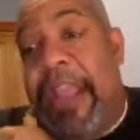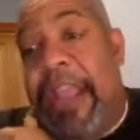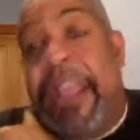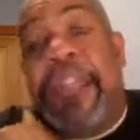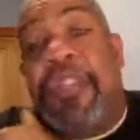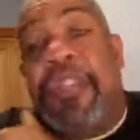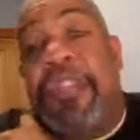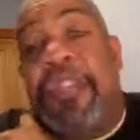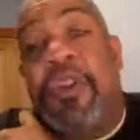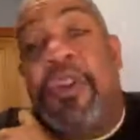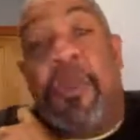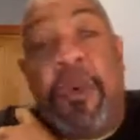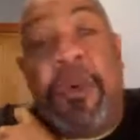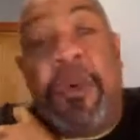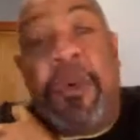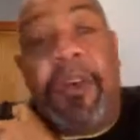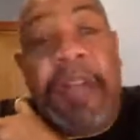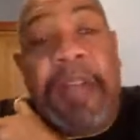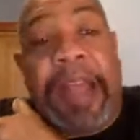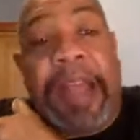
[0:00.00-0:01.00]

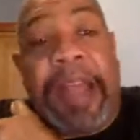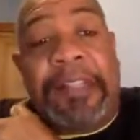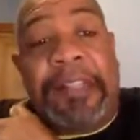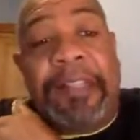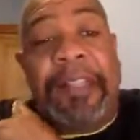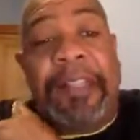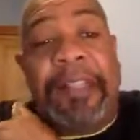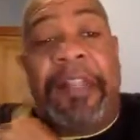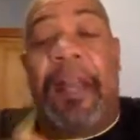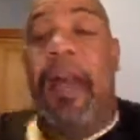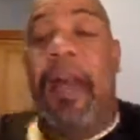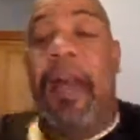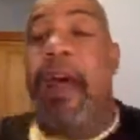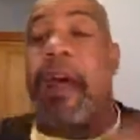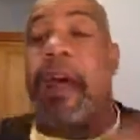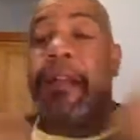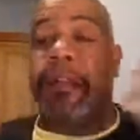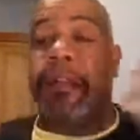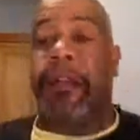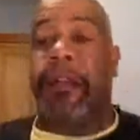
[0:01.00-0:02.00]
you're actually
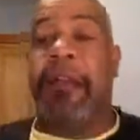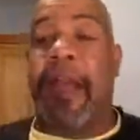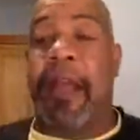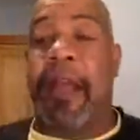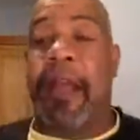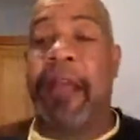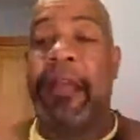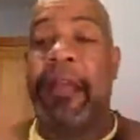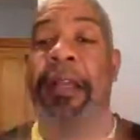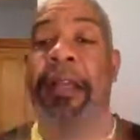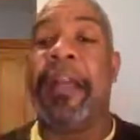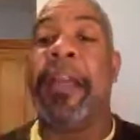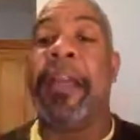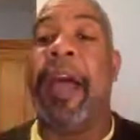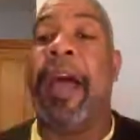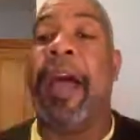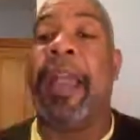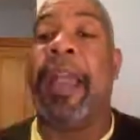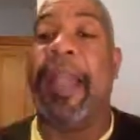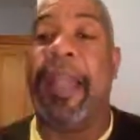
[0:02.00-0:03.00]

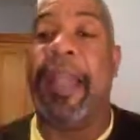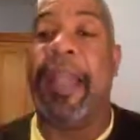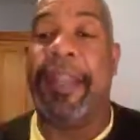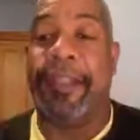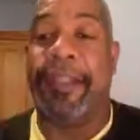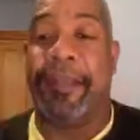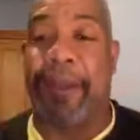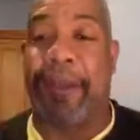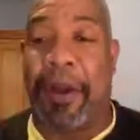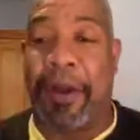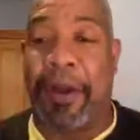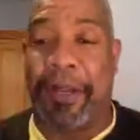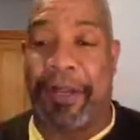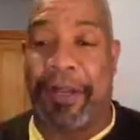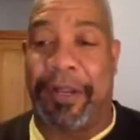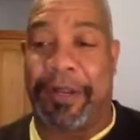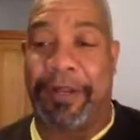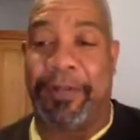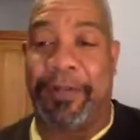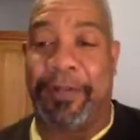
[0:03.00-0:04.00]
ahead in the
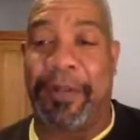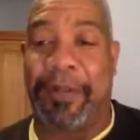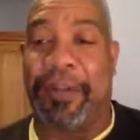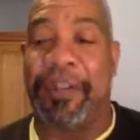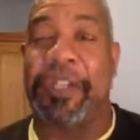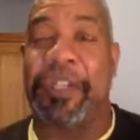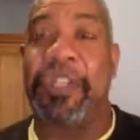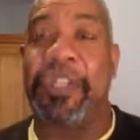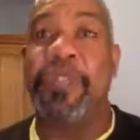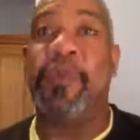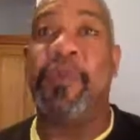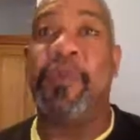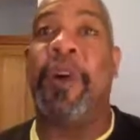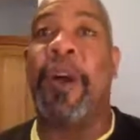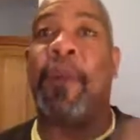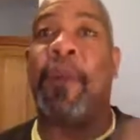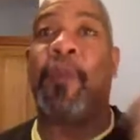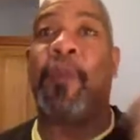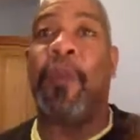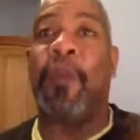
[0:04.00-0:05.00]
bargain because you
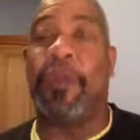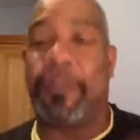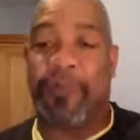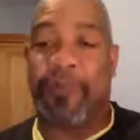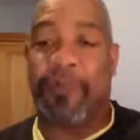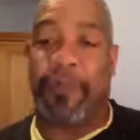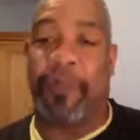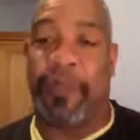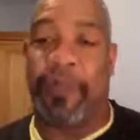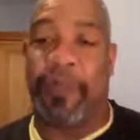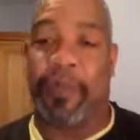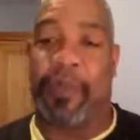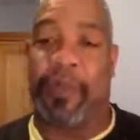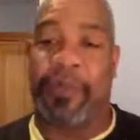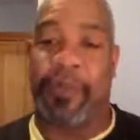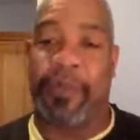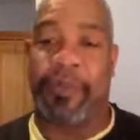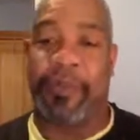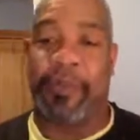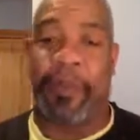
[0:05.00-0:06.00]
are worth more than
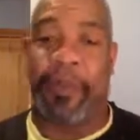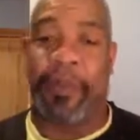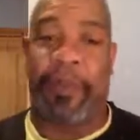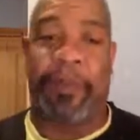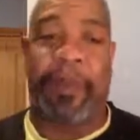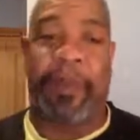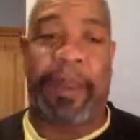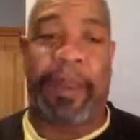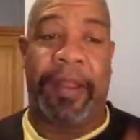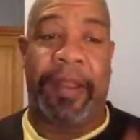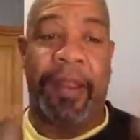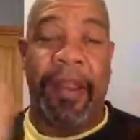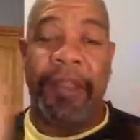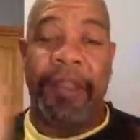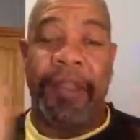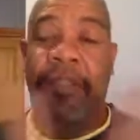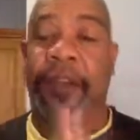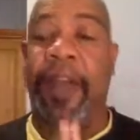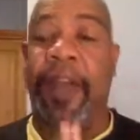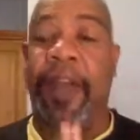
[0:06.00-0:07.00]
what is willing to pay.
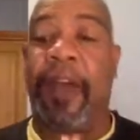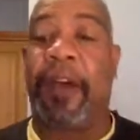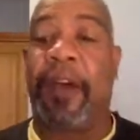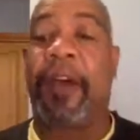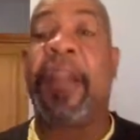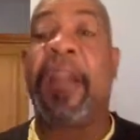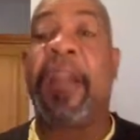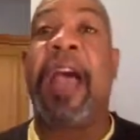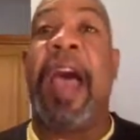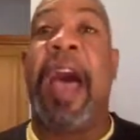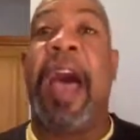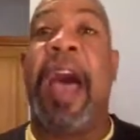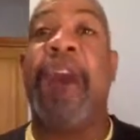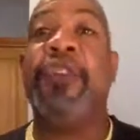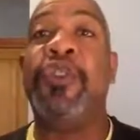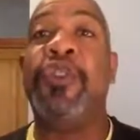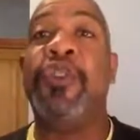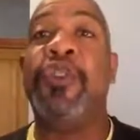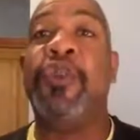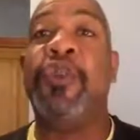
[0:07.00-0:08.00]
So now, how
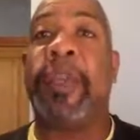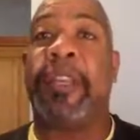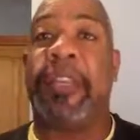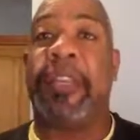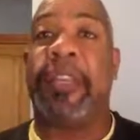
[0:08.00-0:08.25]
do you